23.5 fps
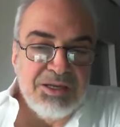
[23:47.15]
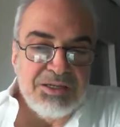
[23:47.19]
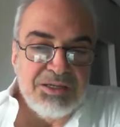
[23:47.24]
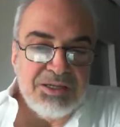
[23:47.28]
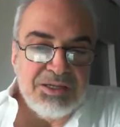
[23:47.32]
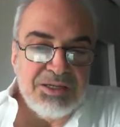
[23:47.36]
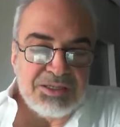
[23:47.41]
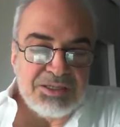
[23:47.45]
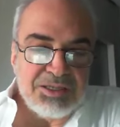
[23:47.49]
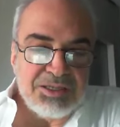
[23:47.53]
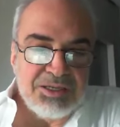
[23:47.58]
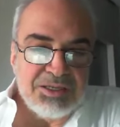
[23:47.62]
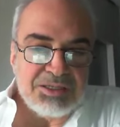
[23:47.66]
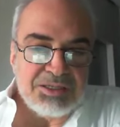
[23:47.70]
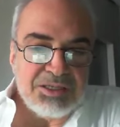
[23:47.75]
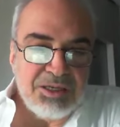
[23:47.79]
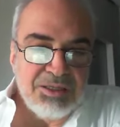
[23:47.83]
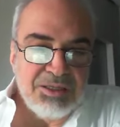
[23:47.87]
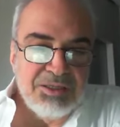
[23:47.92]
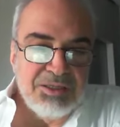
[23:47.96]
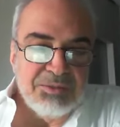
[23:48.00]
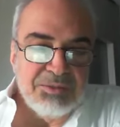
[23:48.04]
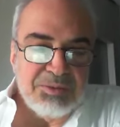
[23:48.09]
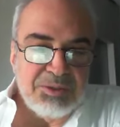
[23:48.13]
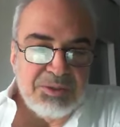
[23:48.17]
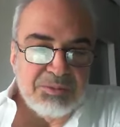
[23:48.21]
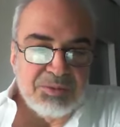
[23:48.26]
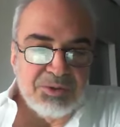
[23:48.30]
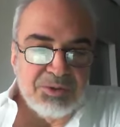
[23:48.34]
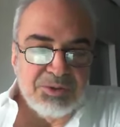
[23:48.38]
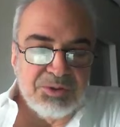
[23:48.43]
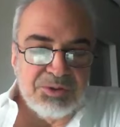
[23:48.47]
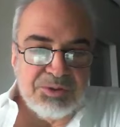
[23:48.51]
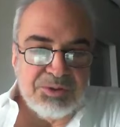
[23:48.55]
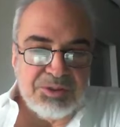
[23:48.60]
Yes, certainly
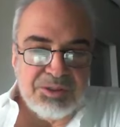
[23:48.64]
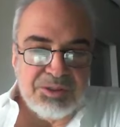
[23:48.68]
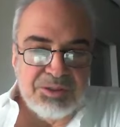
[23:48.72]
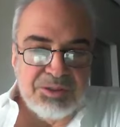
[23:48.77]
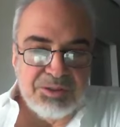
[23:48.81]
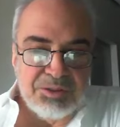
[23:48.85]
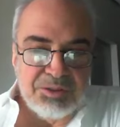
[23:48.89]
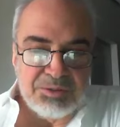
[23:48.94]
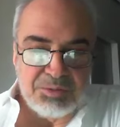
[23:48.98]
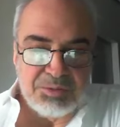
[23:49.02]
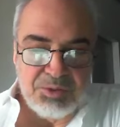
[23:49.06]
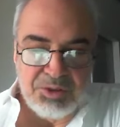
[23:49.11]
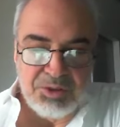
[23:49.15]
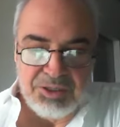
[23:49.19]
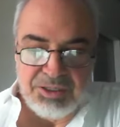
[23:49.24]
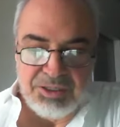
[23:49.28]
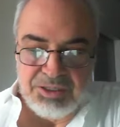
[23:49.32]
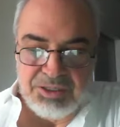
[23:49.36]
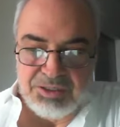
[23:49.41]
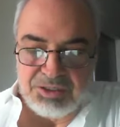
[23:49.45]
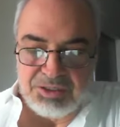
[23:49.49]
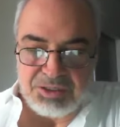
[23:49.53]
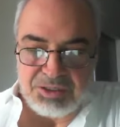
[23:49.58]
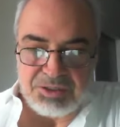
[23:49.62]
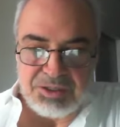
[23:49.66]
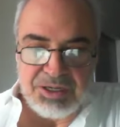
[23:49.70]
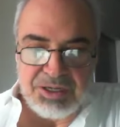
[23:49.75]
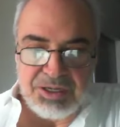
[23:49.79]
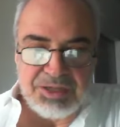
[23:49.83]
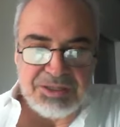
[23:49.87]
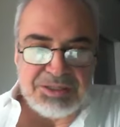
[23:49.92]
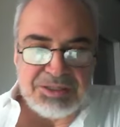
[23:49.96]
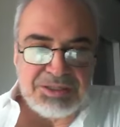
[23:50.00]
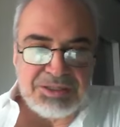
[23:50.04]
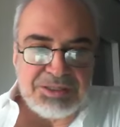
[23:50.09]
people in the marine industry
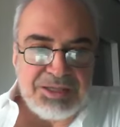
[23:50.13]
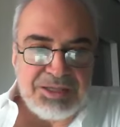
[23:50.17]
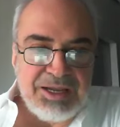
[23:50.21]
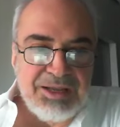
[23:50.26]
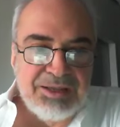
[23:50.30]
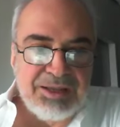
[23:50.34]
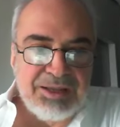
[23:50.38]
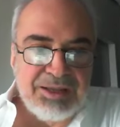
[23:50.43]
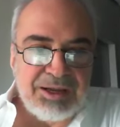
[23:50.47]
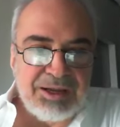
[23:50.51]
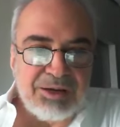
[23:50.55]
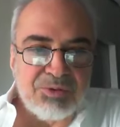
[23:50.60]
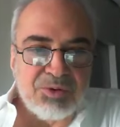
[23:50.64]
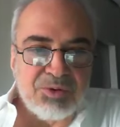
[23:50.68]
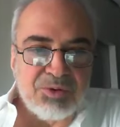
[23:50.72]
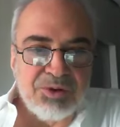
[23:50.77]
understand that.